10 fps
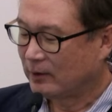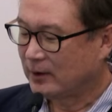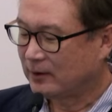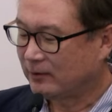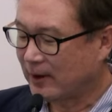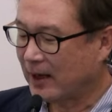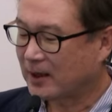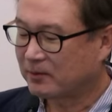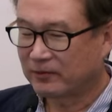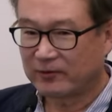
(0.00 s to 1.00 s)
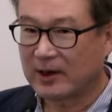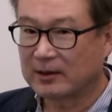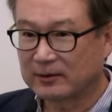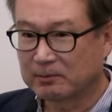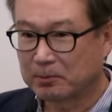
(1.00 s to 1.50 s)
which is RAG
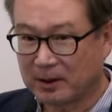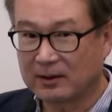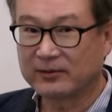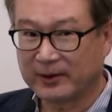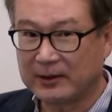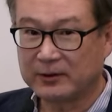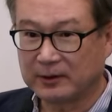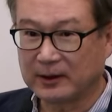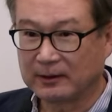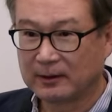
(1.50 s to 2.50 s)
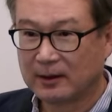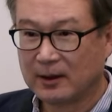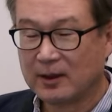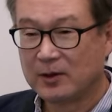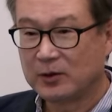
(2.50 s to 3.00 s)
plus fine-tuning.
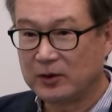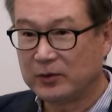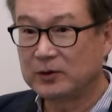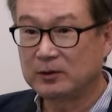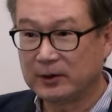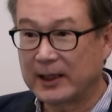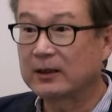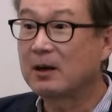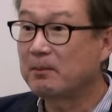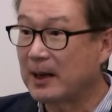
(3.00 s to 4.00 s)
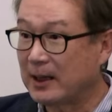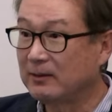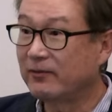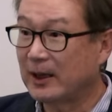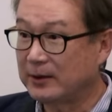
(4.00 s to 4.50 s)
So if you can
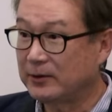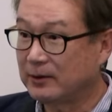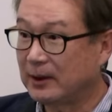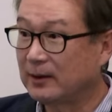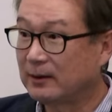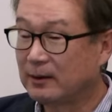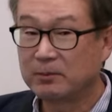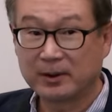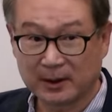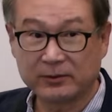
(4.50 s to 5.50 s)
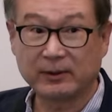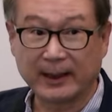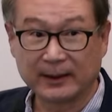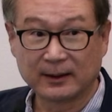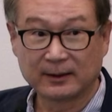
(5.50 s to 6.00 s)
combine fine-tuning plus
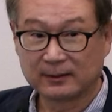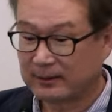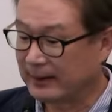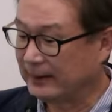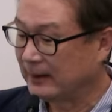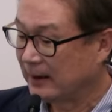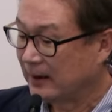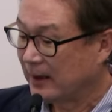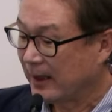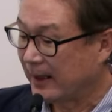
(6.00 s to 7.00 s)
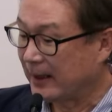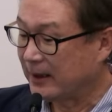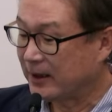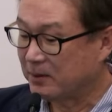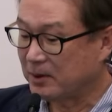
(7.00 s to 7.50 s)
RAG, right? And
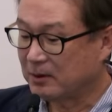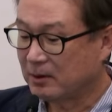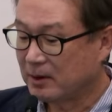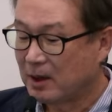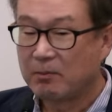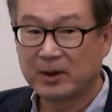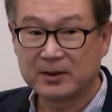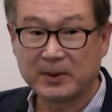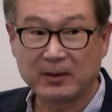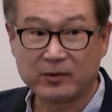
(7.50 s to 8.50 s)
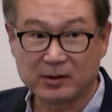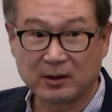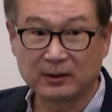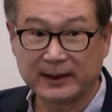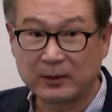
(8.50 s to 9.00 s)
it'll give you much better
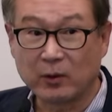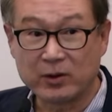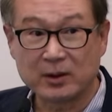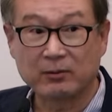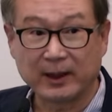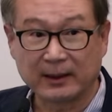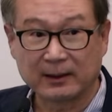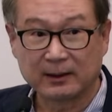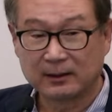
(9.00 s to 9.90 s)
result than original rag.